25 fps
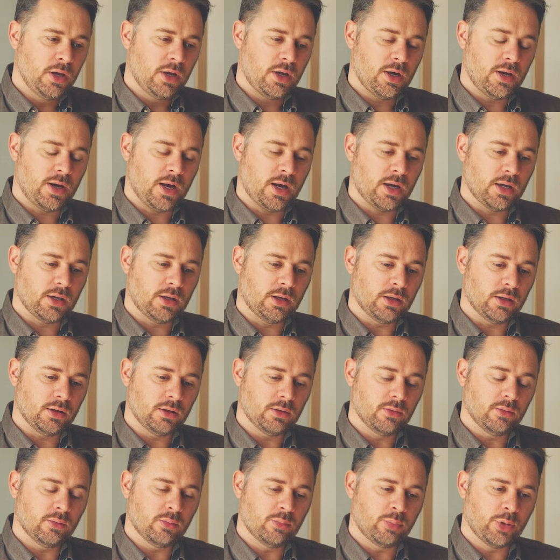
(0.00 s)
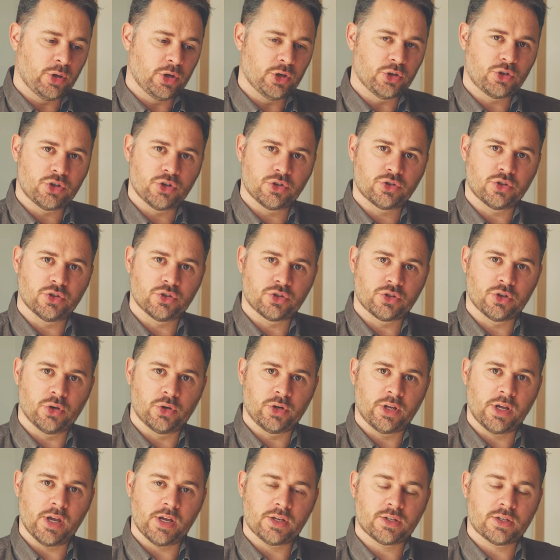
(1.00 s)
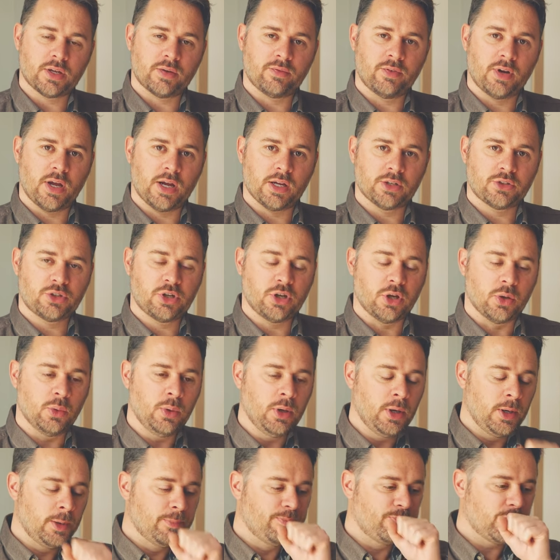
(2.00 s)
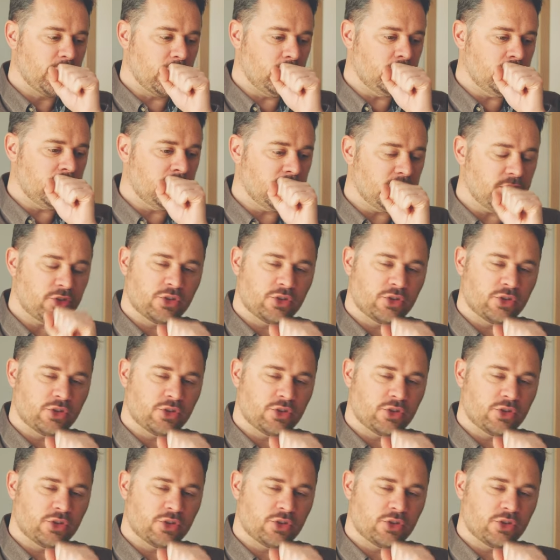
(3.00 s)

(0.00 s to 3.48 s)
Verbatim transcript: and I purchased the Sony A7R II,